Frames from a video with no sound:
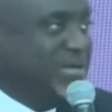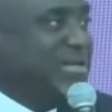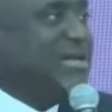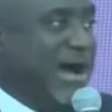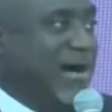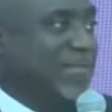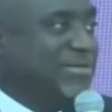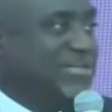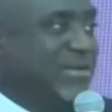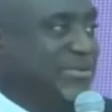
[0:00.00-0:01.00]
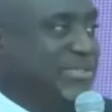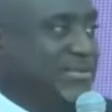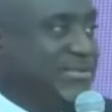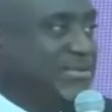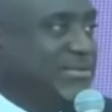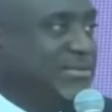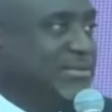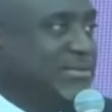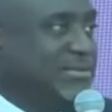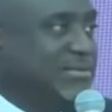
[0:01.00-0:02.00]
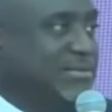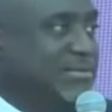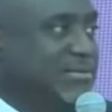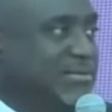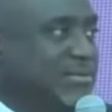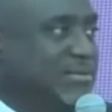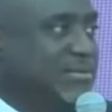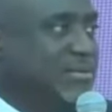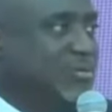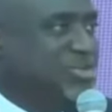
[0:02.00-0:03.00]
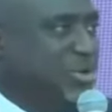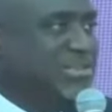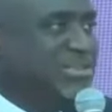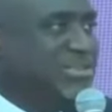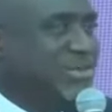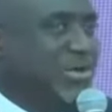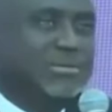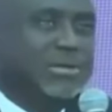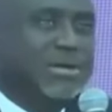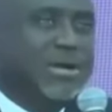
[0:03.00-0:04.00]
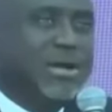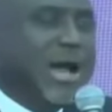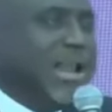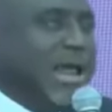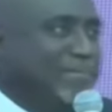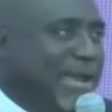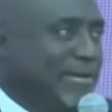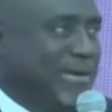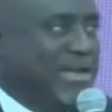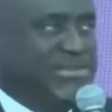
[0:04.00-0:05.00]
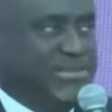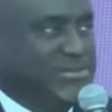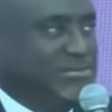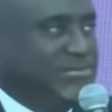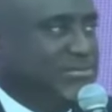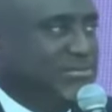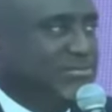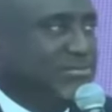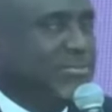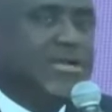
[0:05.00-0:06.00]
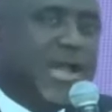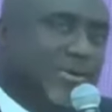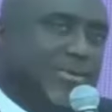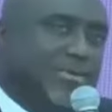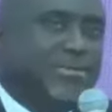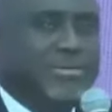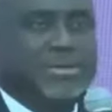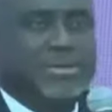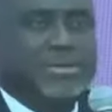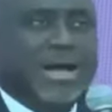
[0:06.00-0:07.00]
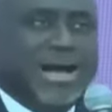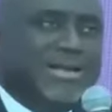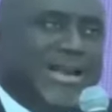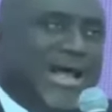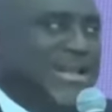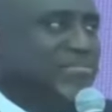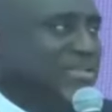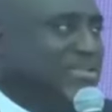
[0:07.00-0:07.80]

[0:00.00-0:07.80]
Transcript: President, how about the 10%? We took the decision and I paid the branches. Now, at the last NEC